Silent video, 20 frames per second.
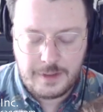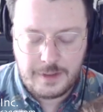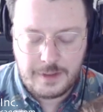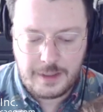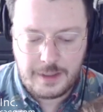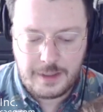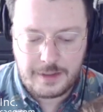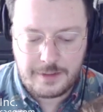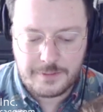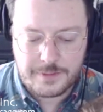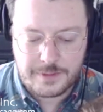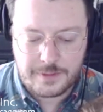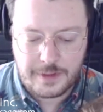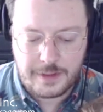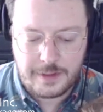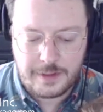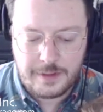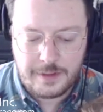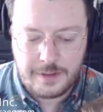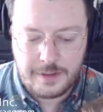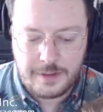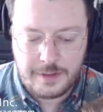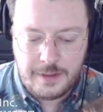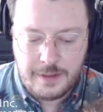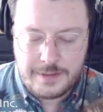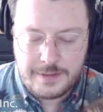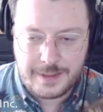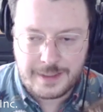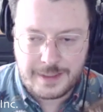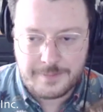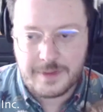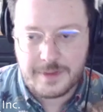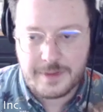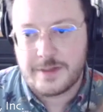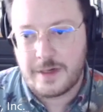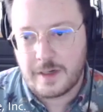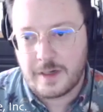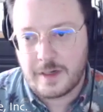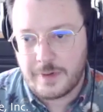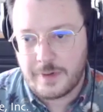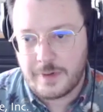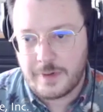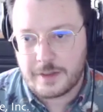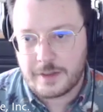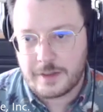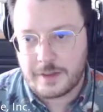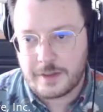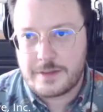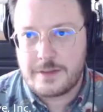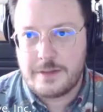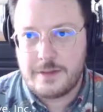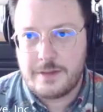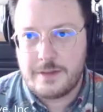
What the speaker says: And he was great. Taking him to dog parks.